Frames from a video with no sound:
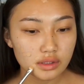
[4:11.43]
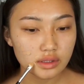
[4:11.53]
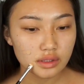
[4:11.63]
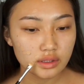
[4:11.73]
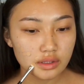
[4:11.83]

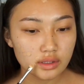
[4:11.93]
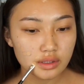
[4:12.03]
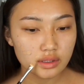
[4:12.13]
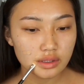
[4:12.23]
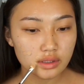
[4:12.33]
and
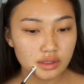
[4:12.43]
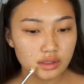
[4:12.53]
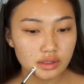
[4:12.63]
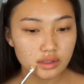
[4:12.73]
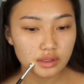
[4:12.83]
then
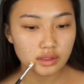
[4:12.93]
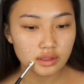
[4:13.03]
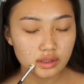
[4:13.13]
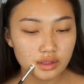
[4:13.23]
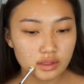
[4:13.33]
I
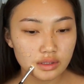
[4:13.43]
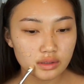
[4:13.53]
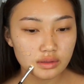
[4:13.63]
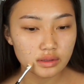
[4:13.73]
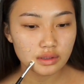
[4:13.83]
like to
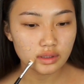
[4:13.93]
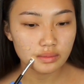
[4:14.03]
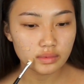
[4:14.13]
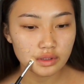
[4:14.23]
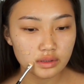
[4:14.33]
tap
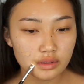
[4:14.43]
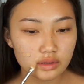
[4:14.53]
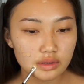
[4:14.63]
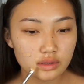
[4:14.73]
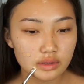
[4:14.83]

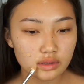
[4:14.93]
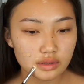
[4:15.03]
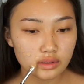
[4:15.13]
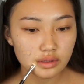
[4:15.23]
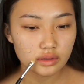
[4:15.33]
this
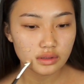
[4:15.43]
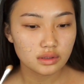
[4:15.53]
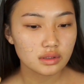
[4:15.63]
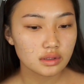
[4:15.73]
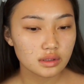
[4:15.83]

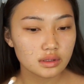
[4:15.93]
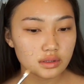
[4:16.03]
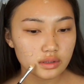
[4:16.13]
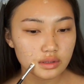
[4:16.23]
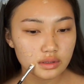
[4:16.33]

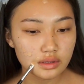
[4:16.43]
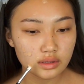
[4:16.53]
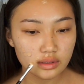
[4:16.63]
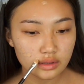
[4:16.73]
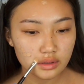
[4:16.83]
into the
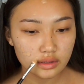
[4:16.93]
skin,